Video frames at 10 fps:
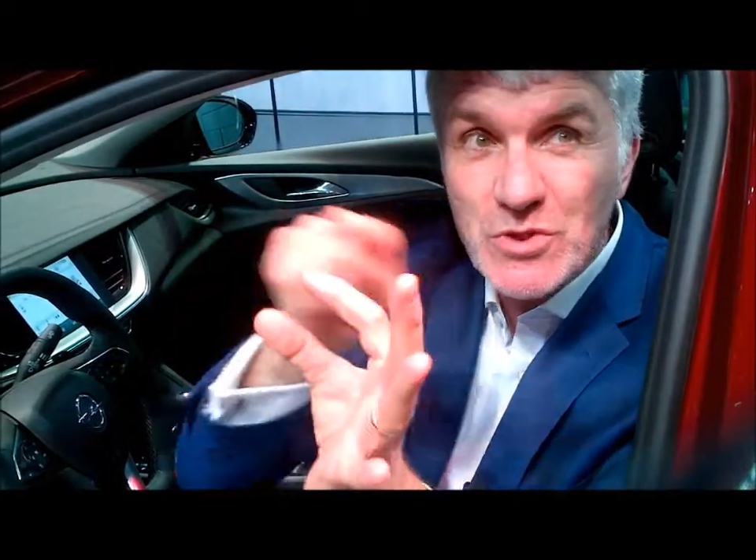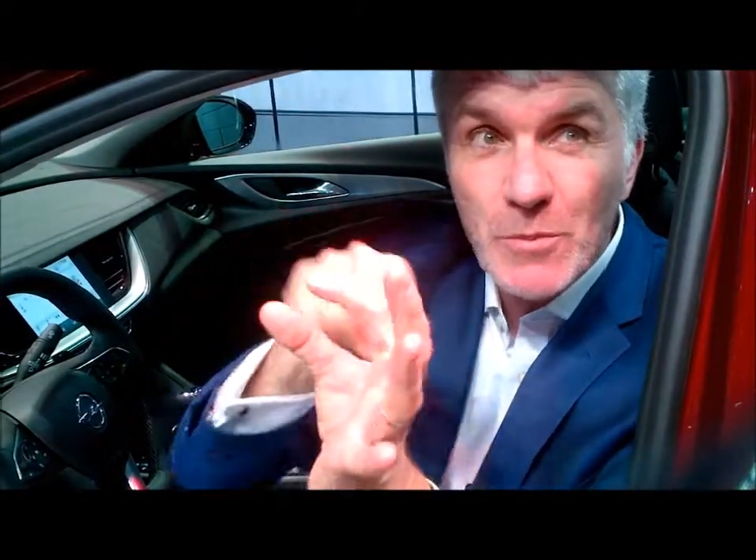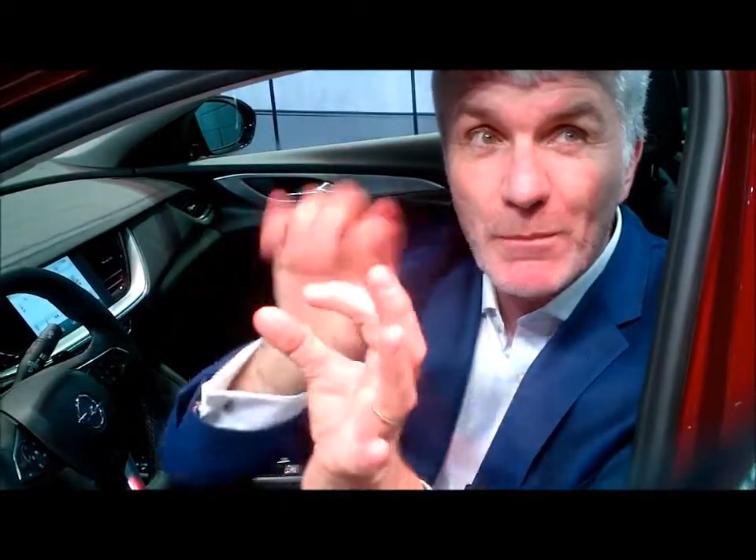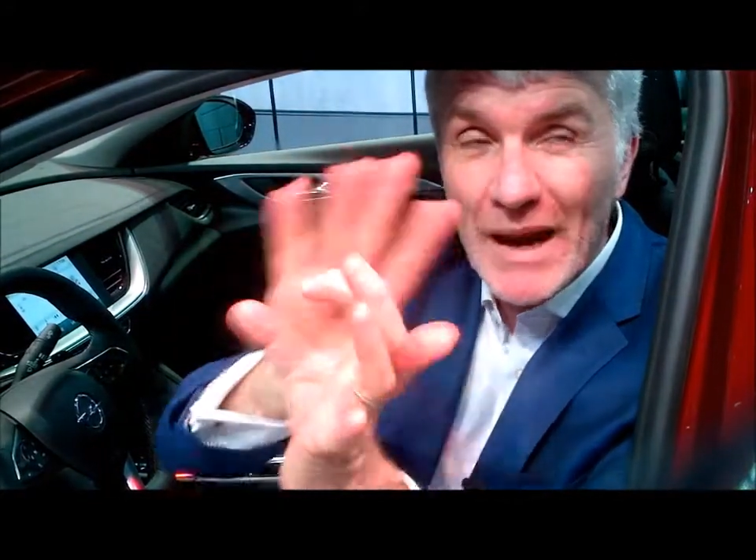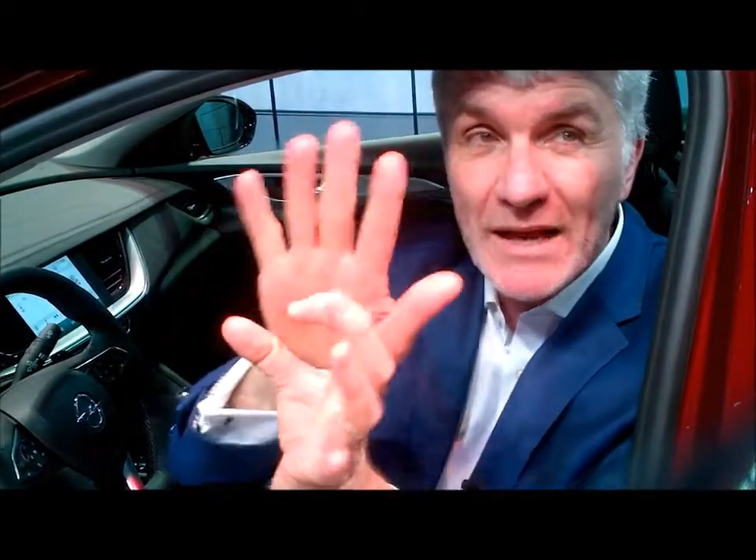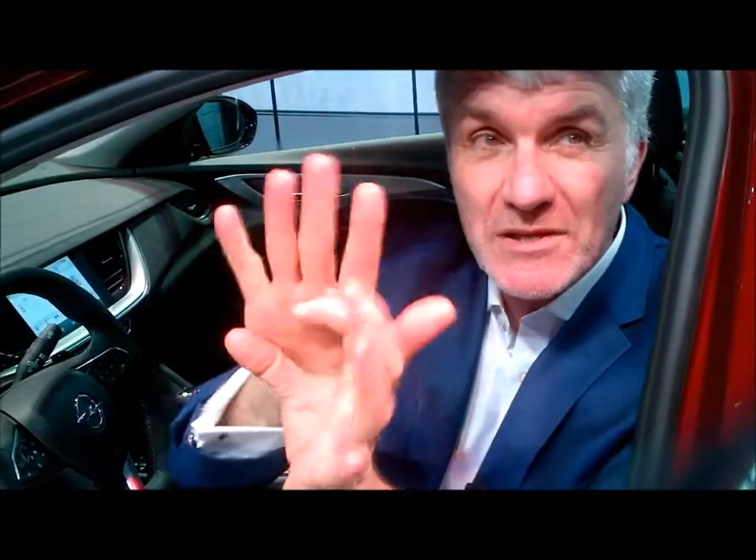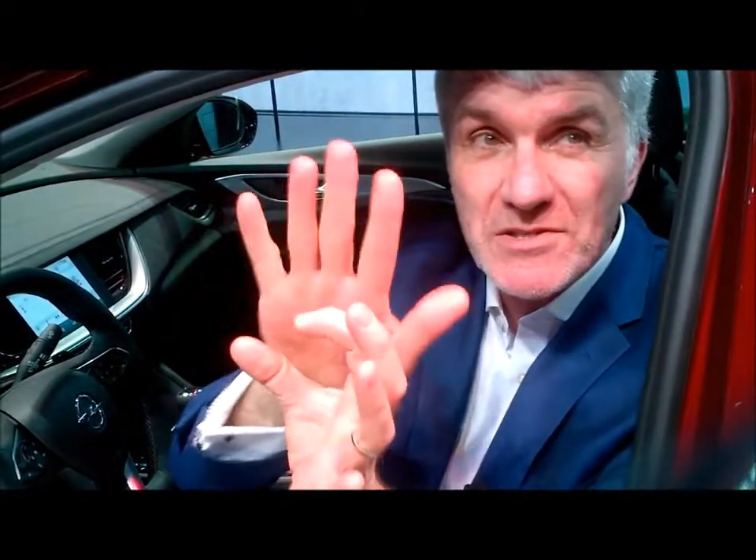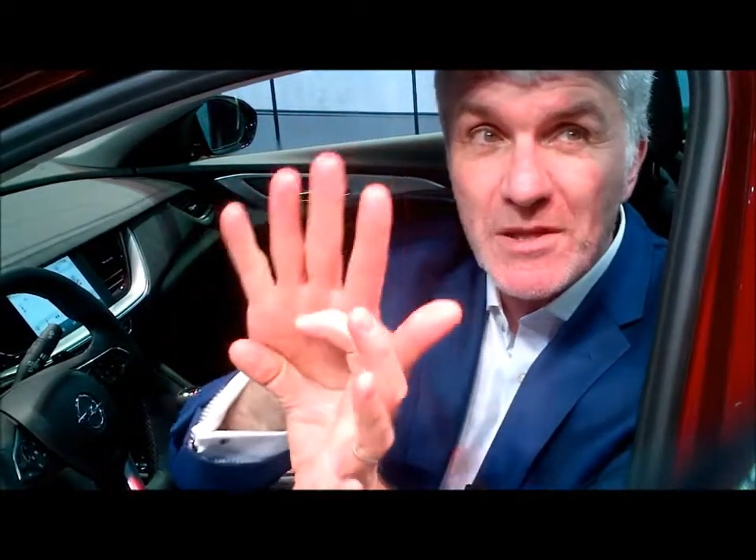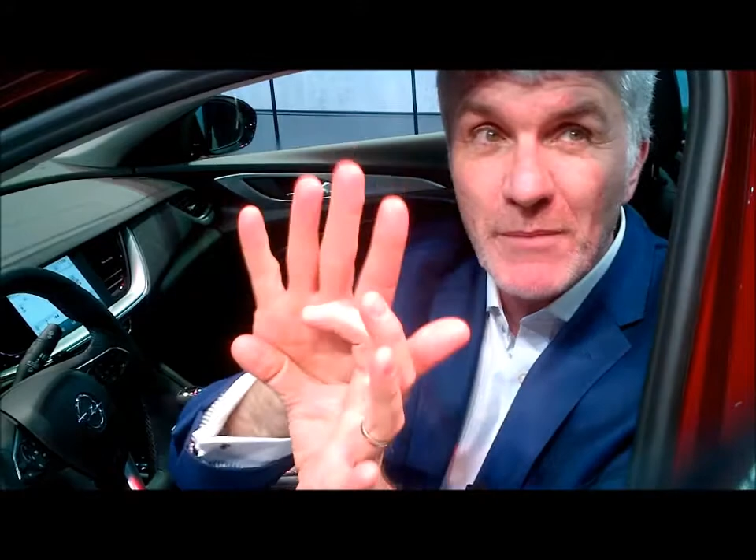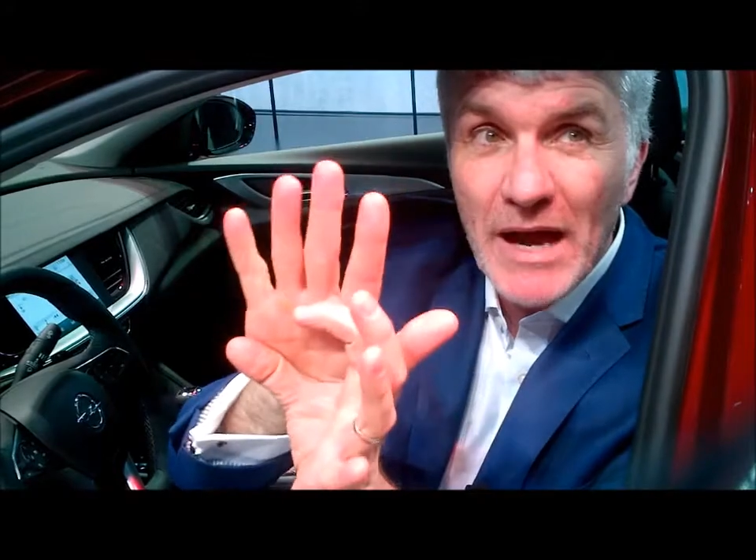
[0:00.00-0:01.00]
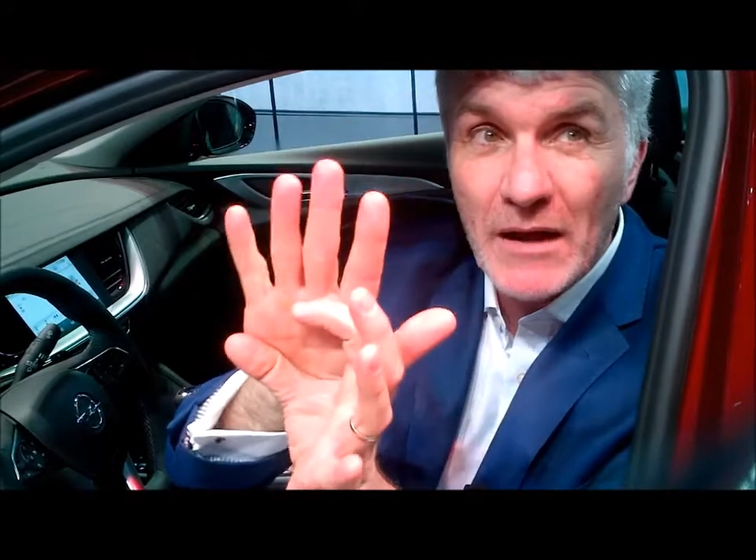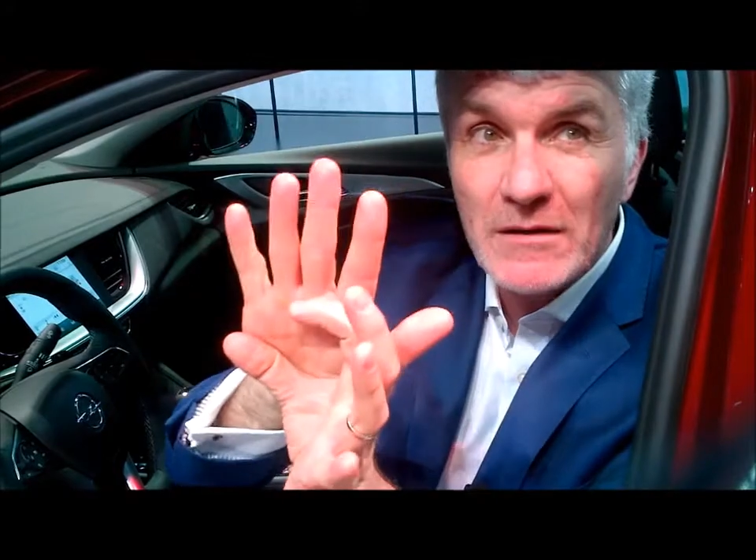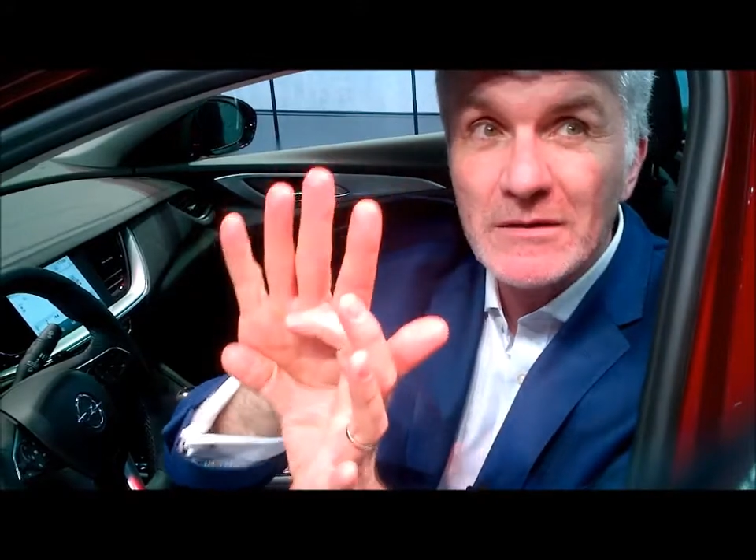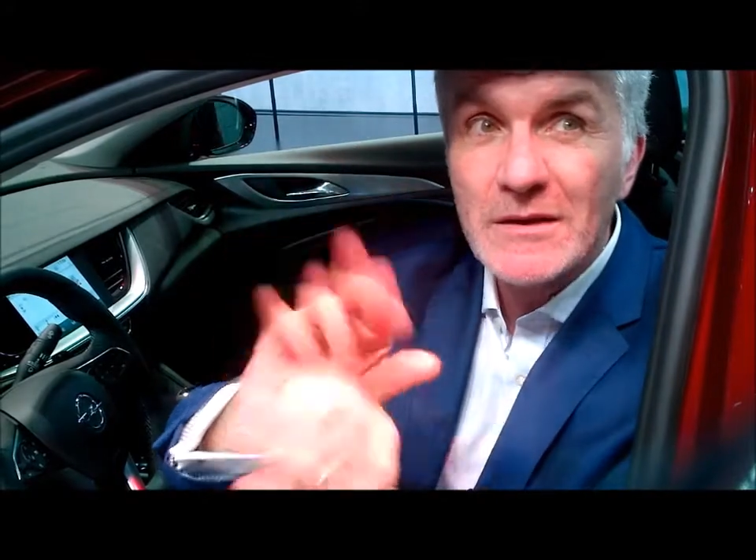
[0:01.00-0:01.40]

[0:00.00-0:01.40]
you, blanks them out,